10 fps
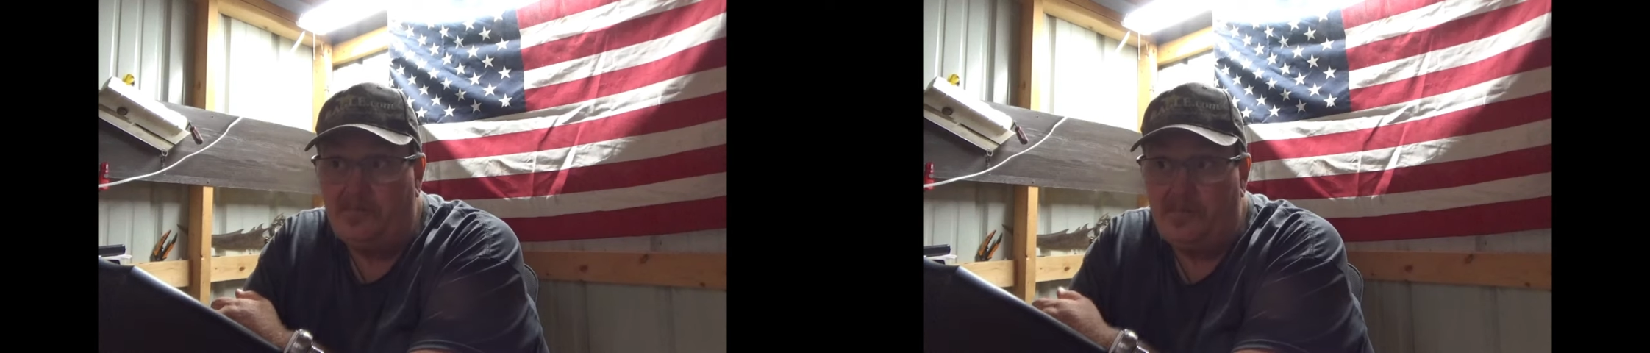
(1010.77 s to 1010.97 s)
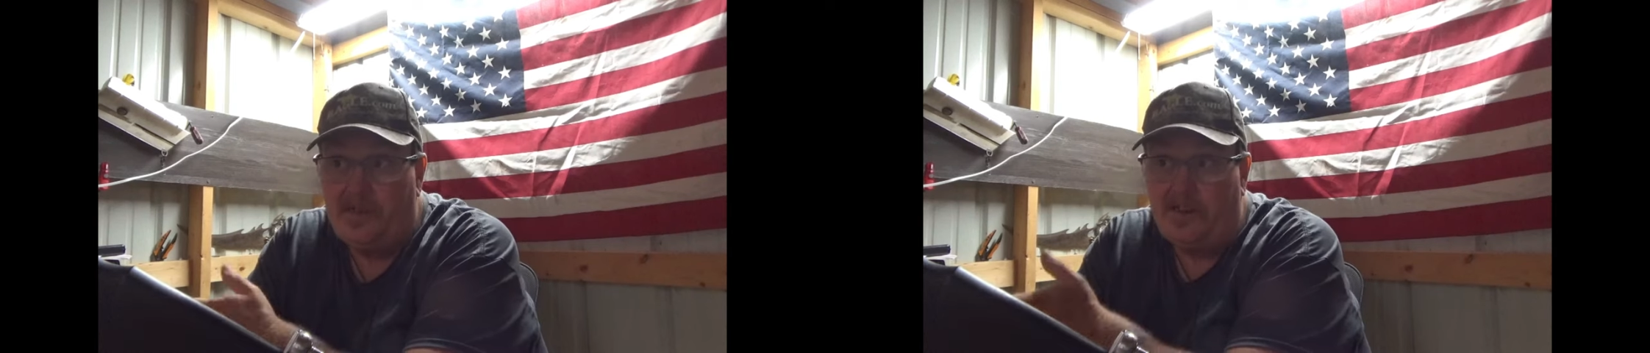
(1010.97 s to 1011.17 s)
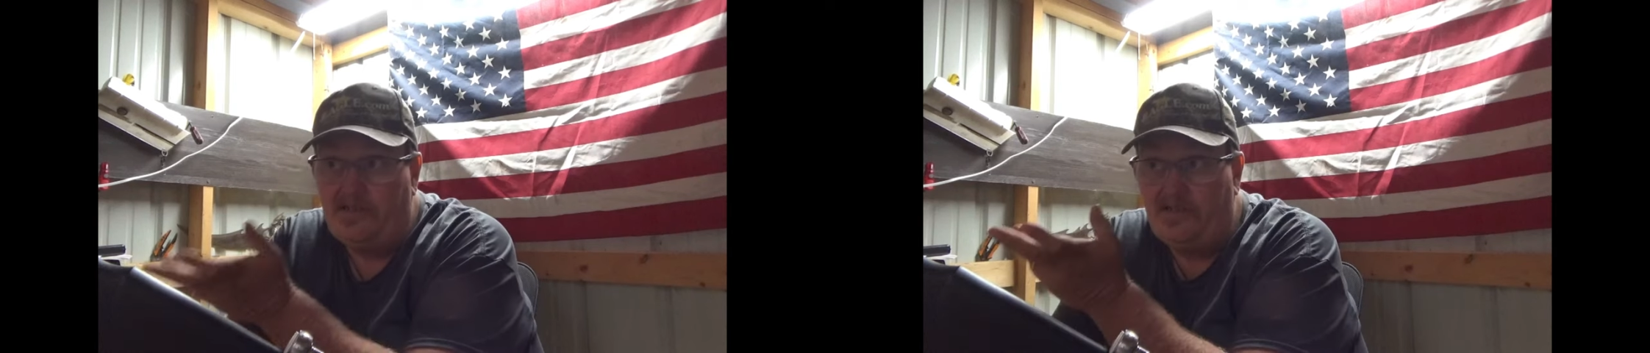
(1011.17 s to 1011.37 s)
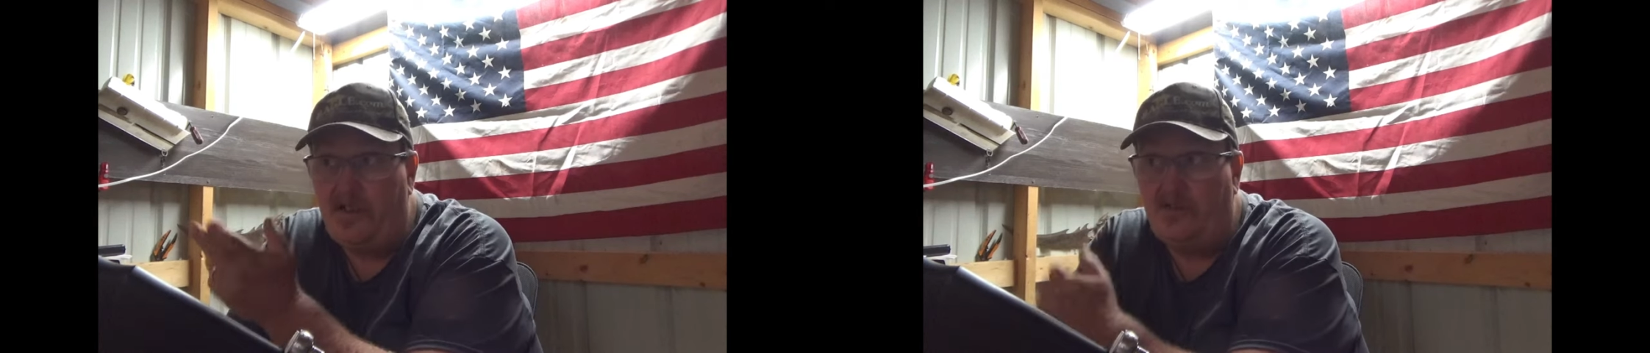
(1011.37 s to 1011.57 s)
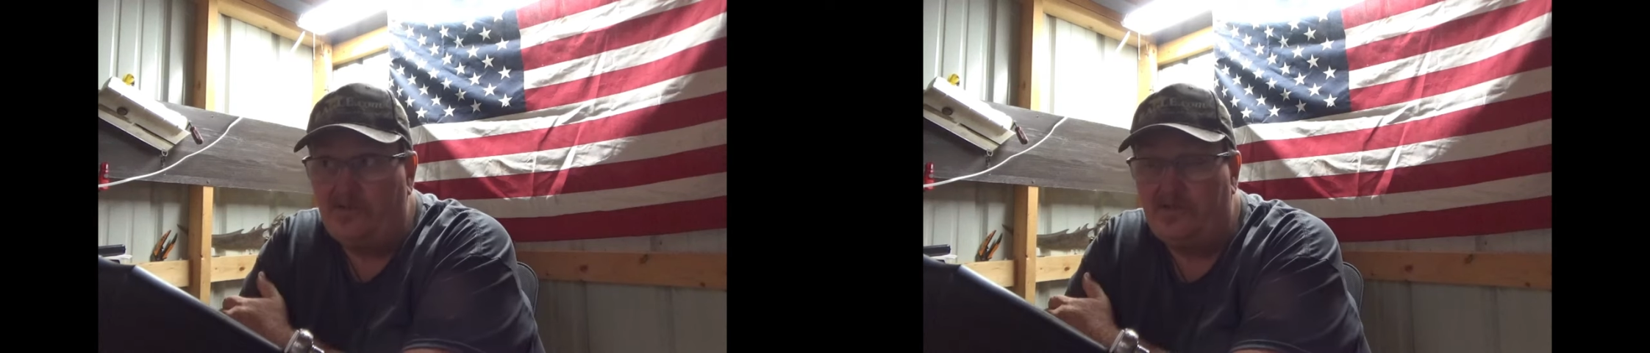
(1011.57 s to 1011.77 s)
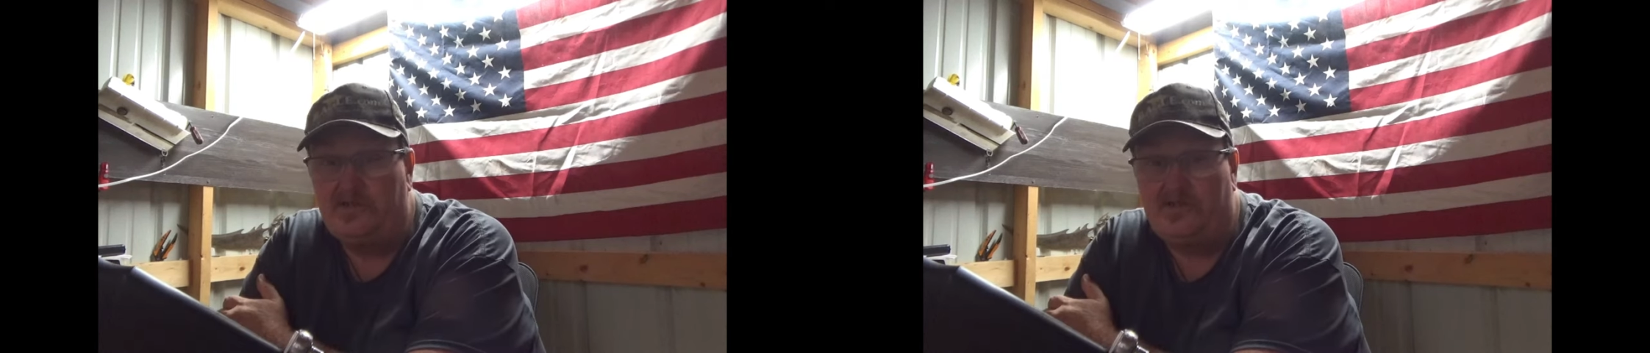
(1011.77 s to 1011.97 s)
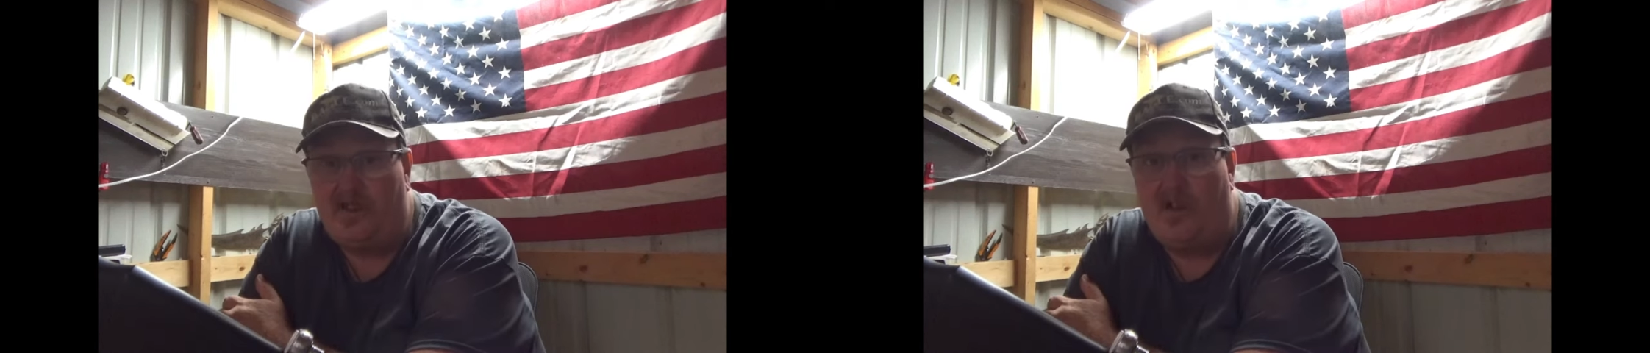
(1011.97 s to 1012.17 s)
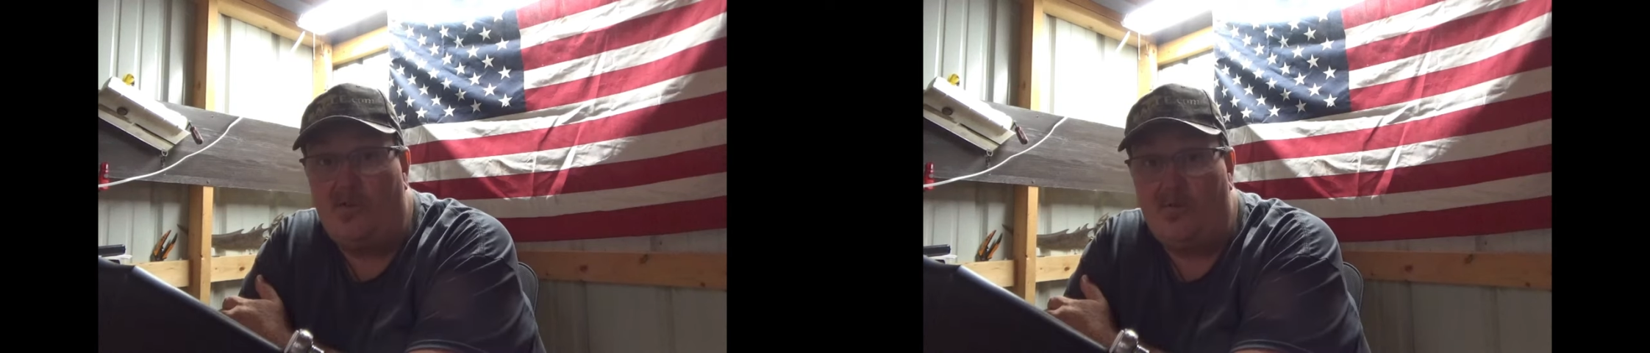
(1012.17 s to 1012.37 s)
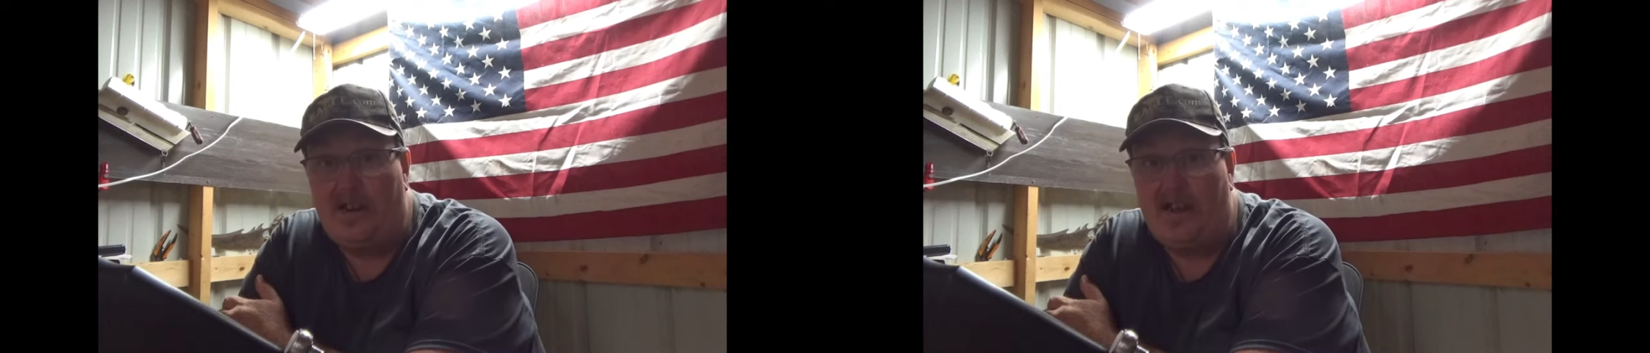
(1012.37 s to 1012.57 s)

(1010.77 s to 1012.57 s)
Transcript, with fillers: but as y'all saw when